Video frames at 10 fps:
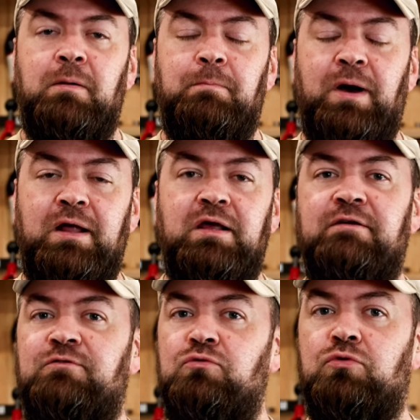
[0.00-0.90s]
But
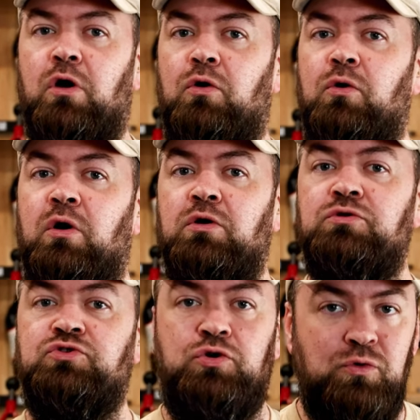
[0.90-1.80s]
if you go
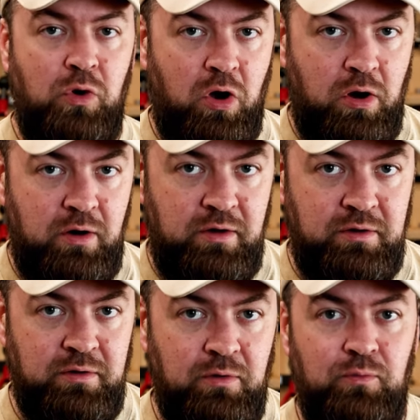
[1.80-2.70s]
too
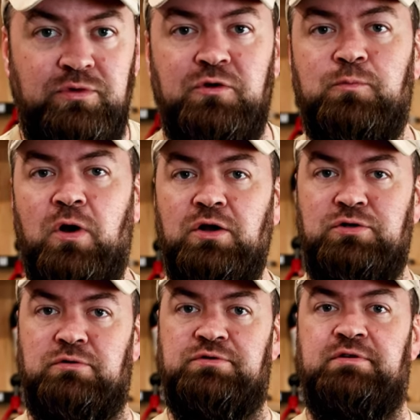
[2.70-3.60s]
hard with your
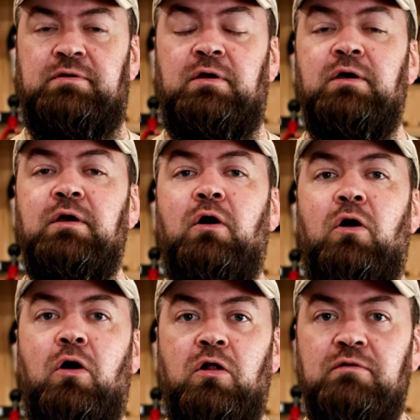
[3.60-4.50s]
pressures,
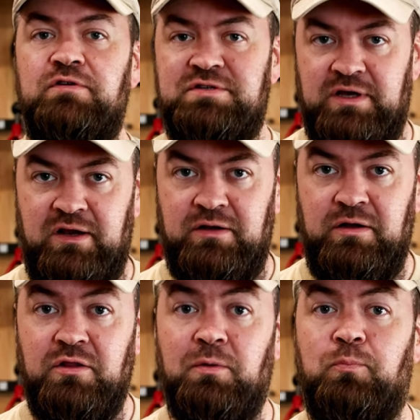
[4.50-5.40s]
all of a
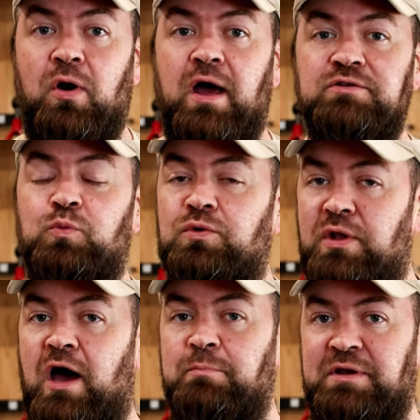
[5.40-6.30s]
sudden the brass will
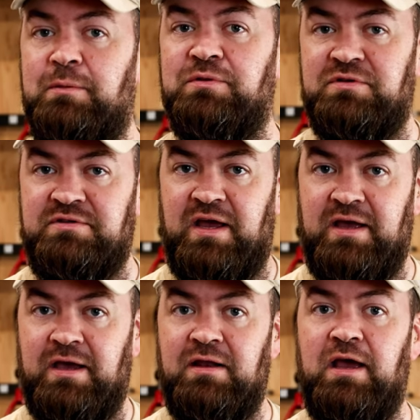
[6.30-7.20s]
not be able to
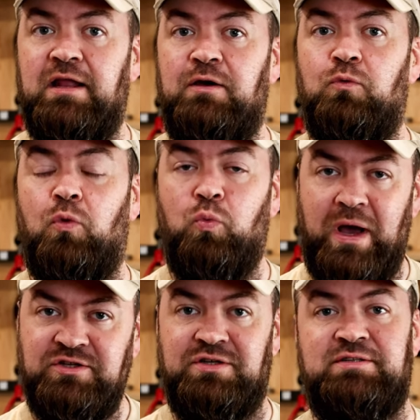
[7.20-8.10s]
take it and it will
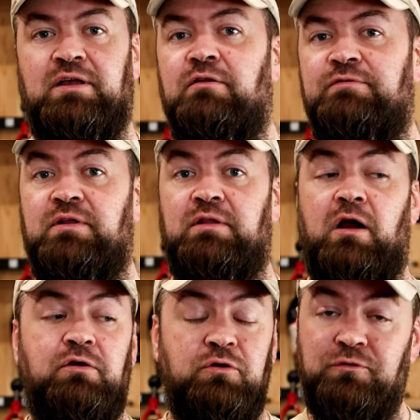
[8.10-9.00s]
wedge itself in
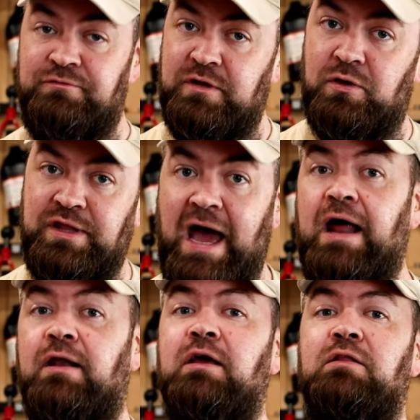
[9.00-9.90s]
there. And you'll feel
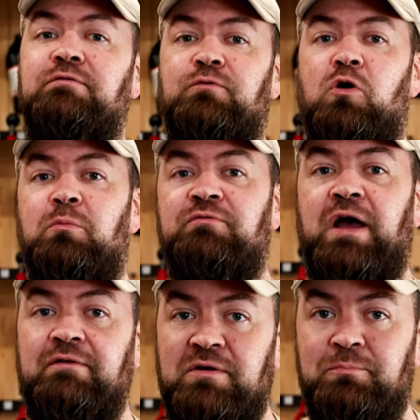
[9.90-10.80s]
that in the form of
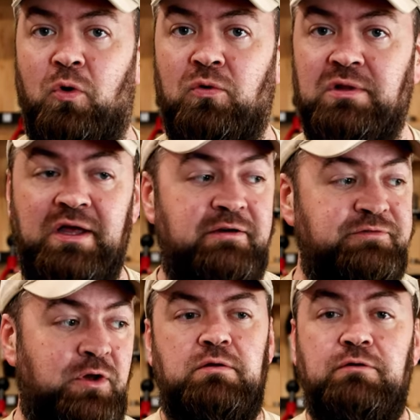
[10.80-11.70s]
heavy bolt
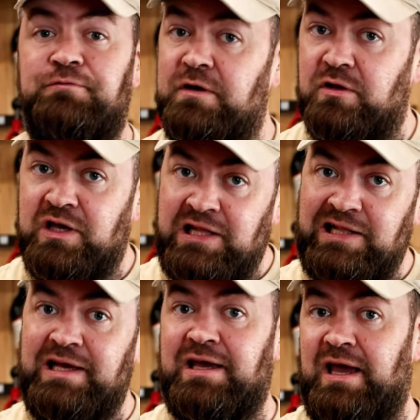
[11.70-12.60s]
lift. You'll feel a
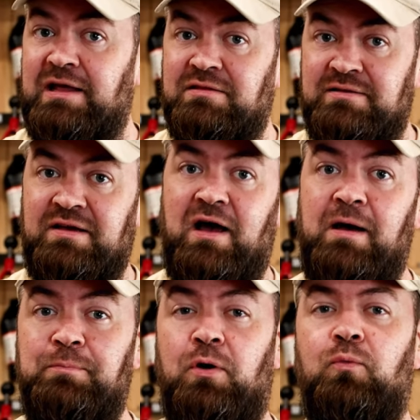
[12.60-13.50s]
click at the
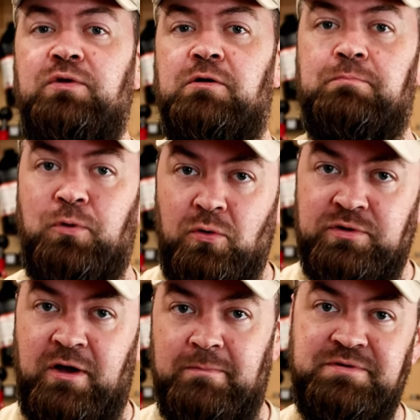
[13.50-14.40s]
top when your
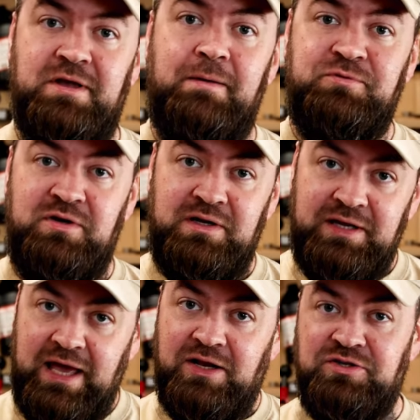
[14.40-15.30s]
bolt comes up to
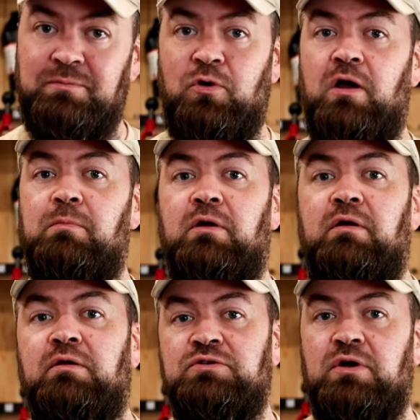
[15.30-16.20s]
engage the
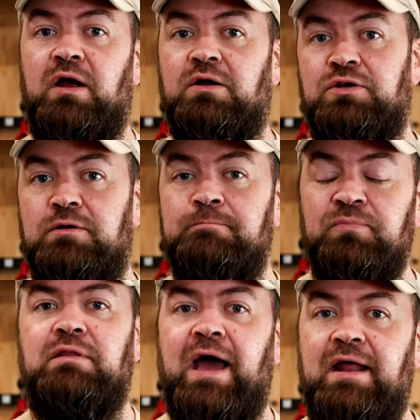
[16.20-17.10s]
primary extraction.
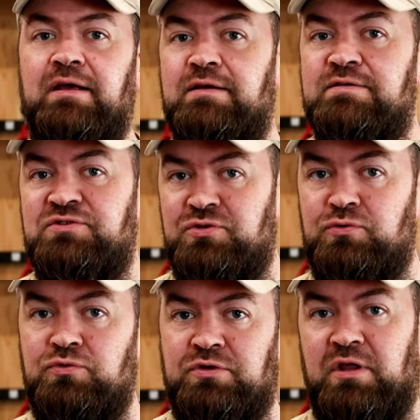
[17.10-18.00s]
That is
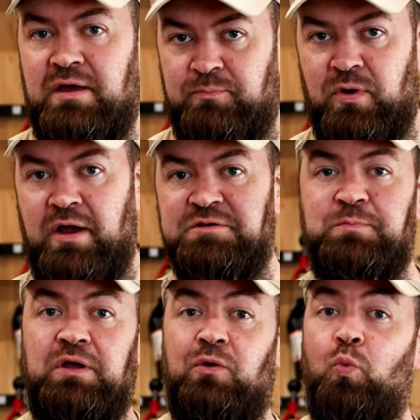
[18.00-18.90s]
due to that brass
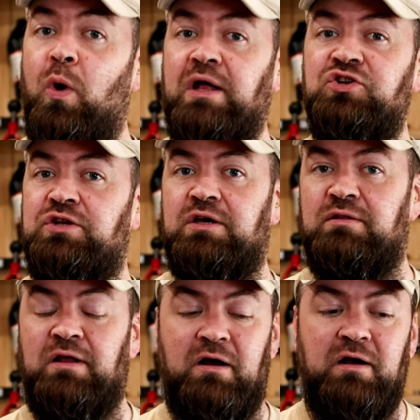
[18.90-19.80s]
being wedged
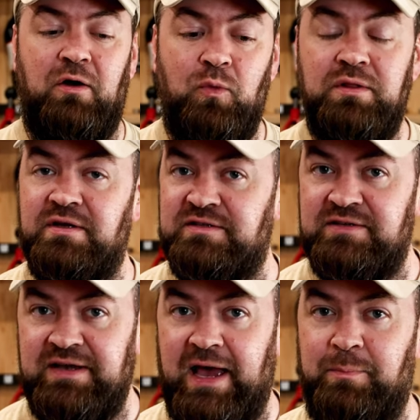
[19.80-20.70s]
in there. Now, when this
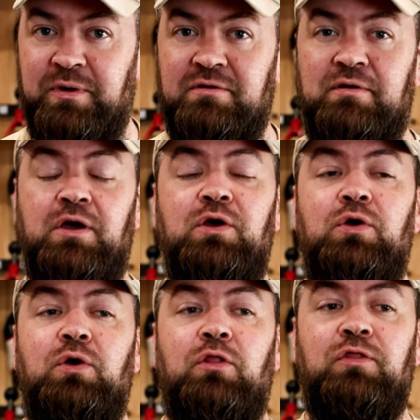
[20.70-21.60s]
has happened,
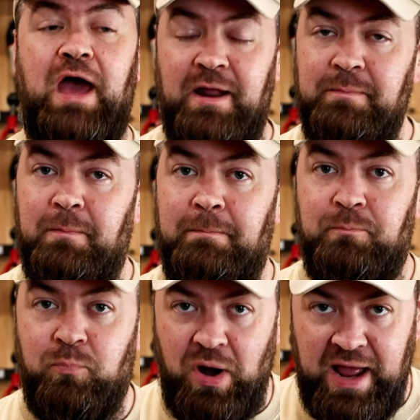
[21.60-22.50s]
that
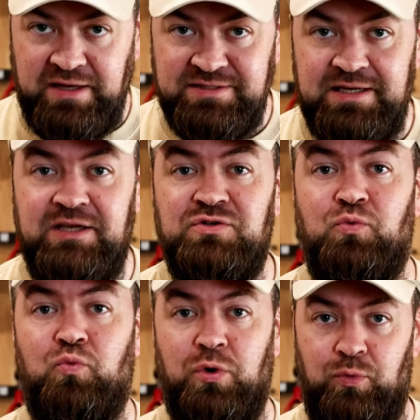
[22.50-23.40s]
brass is
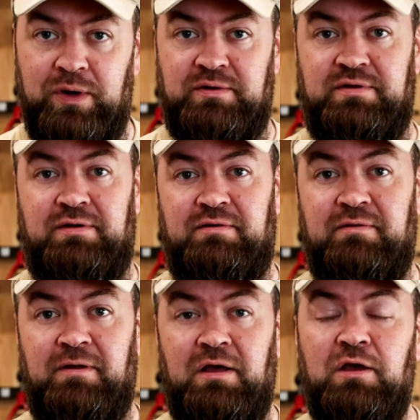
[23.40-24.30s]
ruined.
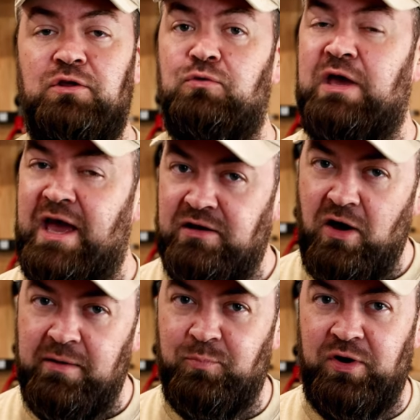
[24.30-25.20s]
You
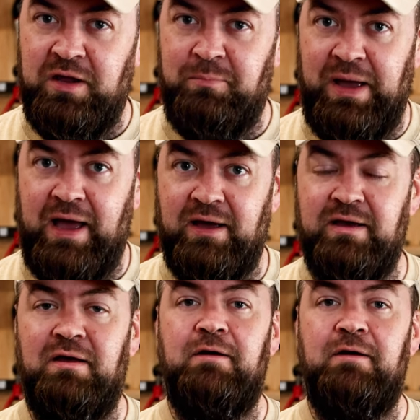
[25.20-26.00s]
cannot bring it back